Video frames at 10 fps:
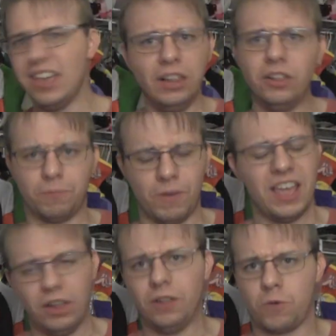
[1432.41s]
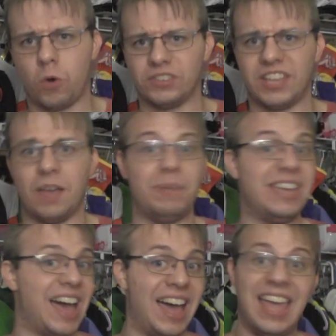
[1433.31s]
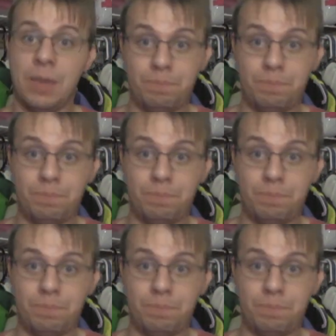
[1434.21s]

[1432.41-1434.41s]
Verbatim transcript: it'll, it'll of course uh, be uh,